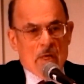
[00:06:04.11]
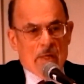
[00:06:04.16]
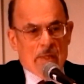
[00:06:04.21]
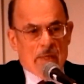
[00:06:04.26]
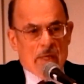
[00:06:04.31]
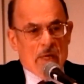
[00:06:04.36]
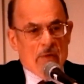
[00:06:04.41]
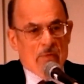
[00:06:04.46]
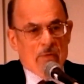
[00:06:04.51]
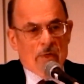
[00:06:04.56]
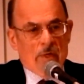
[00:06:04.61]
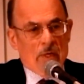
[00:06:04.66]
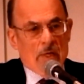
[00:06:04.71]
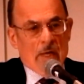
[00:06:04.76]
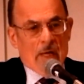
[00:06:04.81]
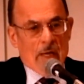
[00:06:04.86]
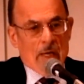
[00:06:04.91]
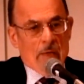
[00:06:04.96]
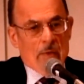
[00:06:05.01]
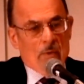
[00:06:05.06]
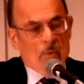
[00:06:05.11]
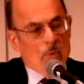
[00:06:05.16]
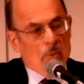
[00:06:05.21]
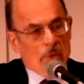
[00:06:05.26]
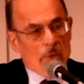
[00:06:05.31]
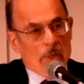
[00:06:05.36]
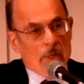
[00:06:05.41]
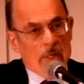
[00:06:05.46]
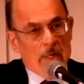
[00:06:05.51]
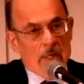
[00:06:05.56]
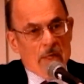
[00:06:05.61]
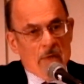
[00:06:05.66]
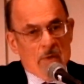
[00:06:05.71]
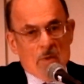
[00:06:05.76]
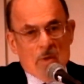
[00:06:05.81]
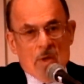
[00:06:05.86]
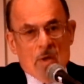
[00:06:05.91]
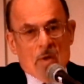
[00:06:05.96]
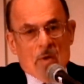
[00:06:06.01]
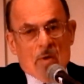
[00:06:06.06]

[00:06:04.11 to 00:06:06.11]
David and I were leading.